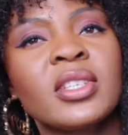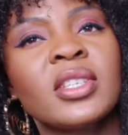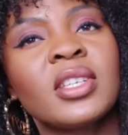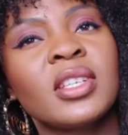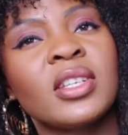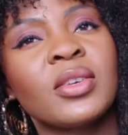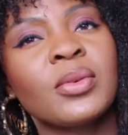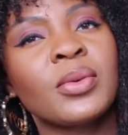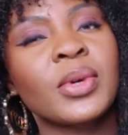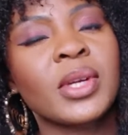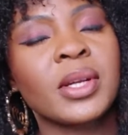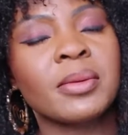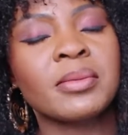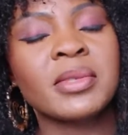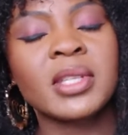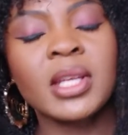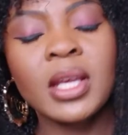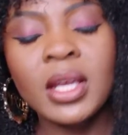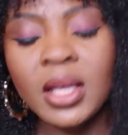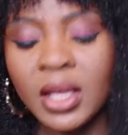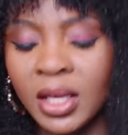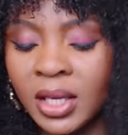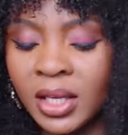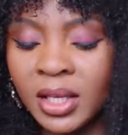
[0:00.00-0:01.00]
you know what I'm
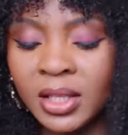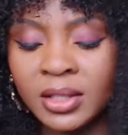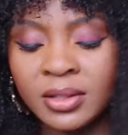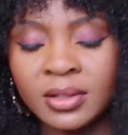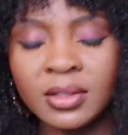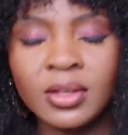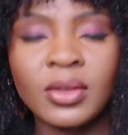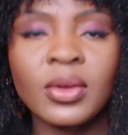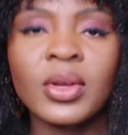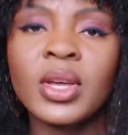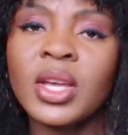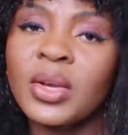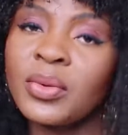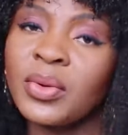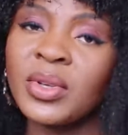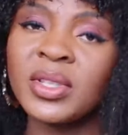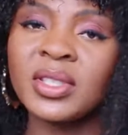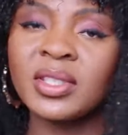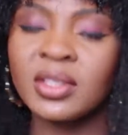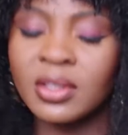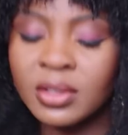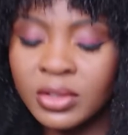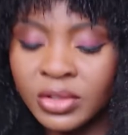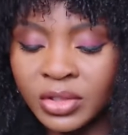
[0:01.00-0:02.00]
saying, so it
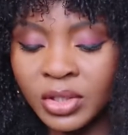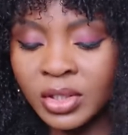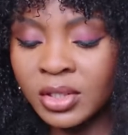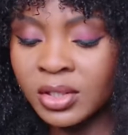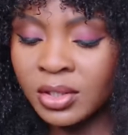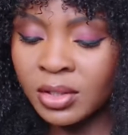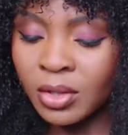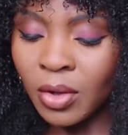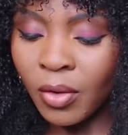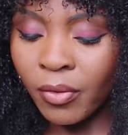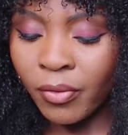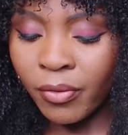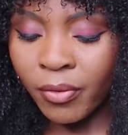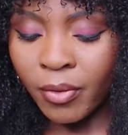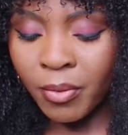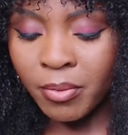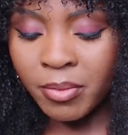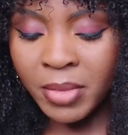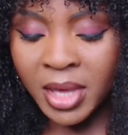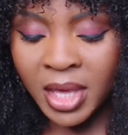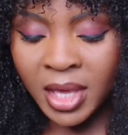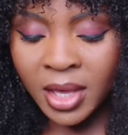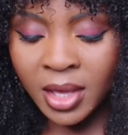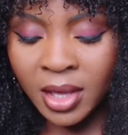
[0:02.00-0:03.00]
wasn't just not for
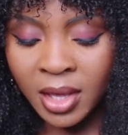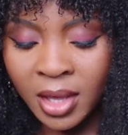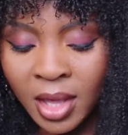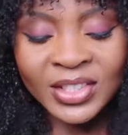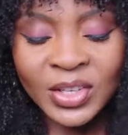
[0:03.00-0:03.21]
me.